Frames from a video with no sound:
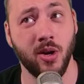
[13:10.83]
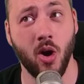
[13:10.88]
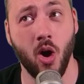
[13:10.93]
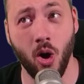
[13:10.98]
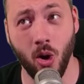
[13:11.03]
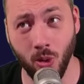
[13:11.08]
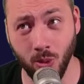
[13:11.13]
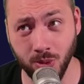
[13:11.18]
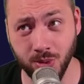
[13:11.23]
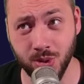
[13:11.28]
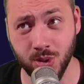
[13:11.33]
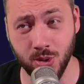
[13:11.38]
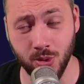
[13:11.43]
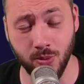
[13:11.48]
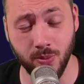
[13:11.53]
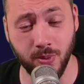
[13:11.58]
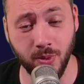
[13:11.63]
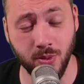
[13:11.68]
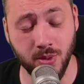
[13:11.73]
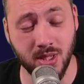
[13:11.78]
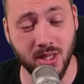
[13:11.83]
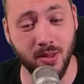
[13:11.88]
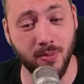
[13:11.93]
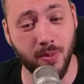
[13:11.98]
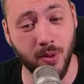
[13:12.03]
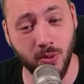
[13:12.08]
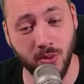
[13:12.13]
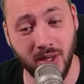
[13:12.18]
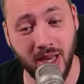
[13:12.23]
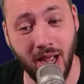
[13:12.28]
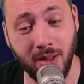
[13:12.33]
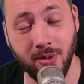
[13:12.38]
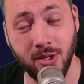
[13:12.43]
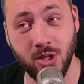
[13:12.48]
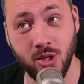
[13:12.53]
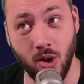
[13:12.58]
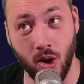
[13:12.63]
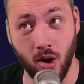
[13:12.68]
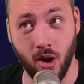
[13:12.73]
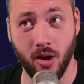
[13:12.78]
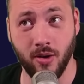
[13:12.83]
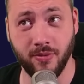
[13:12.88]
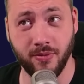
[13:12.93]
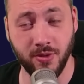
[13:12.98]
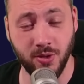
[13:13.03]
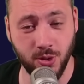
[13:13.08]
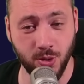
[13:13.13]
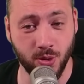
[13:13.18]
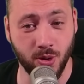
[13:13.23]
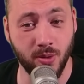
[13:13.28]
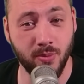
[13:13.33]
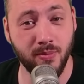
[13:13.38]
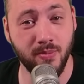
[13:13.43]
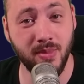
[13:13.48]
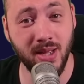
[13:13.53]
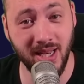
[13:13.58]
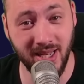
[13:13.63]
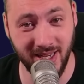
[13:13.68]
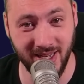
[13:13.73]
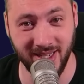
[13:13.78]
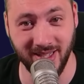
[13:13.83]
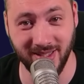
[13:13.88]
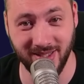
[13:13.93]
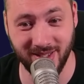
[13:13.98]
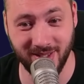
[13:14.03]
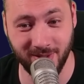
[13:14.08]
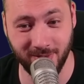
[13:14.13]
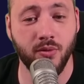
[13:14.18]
also boosts the bone damage of your minions.